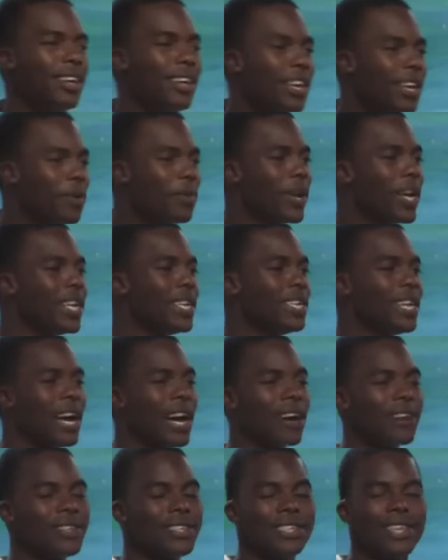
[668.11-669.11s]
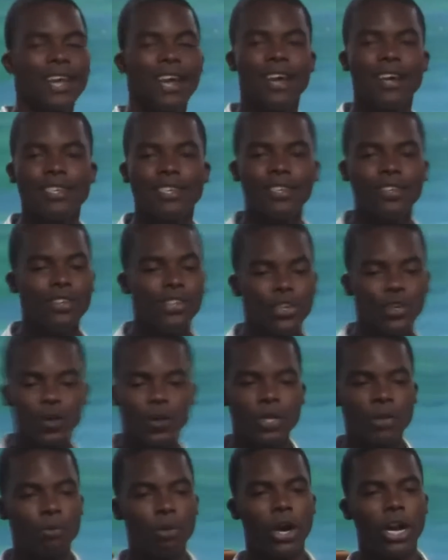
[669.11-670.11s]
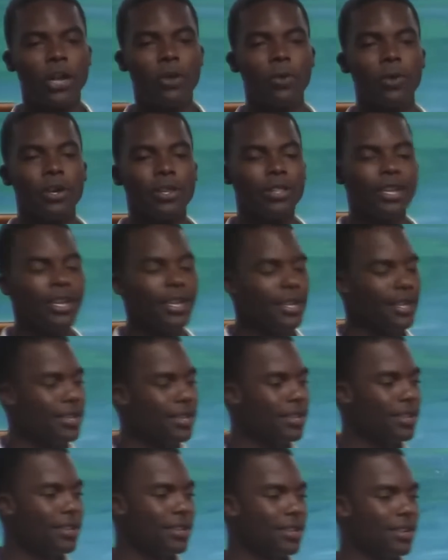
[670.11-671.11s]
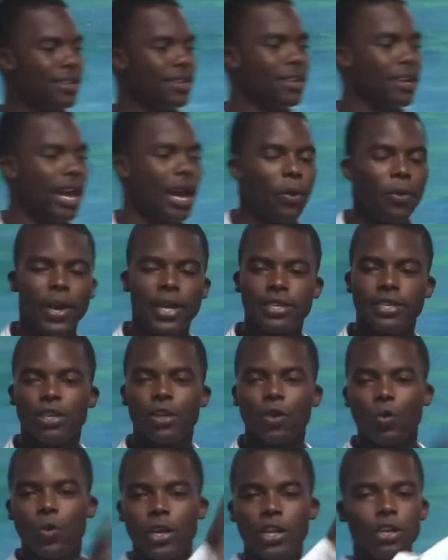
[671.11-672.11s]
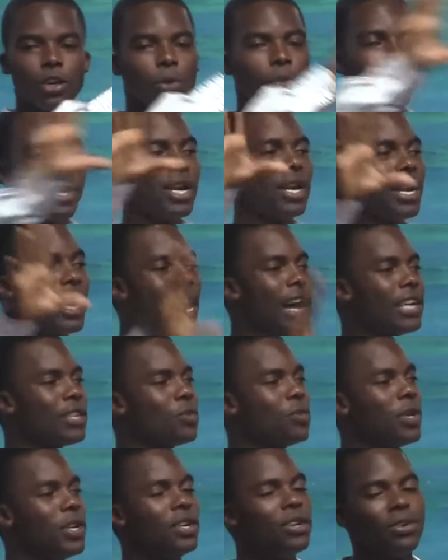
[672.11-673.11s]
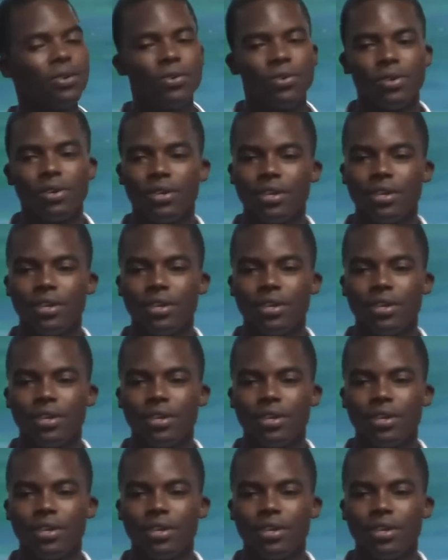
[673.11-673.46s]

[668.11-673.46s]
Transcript: He went downstairs, he used to do his body work thing. I went to the window, big glass window.